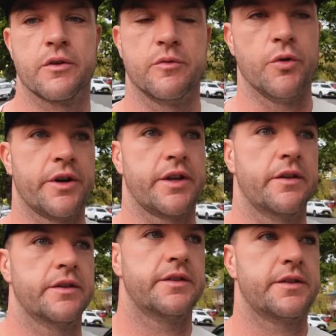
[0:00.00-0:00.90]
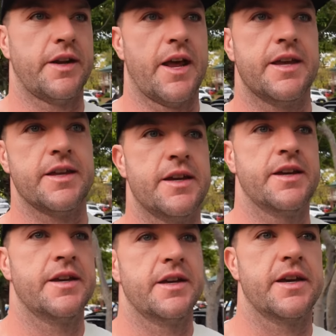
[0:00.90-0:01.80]
Good morning. Today
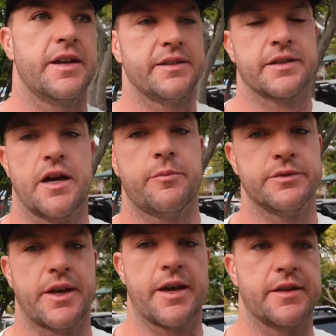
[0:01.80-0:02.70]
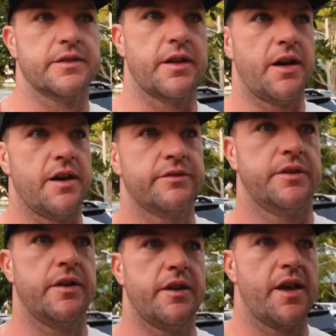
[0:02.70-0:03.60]
it is a couple days
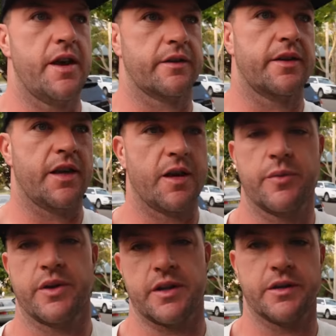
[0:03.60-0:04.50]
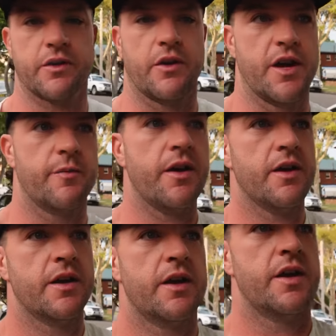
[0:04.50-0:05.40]
after our camp in Kiama,
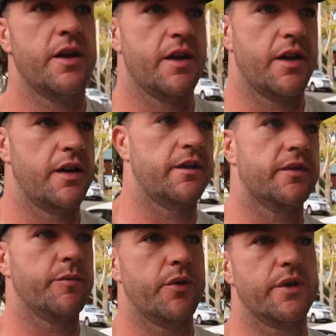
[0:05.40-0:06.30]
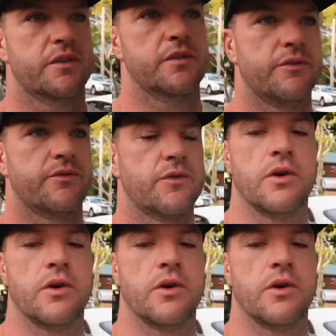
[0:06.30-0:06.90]
and the boys have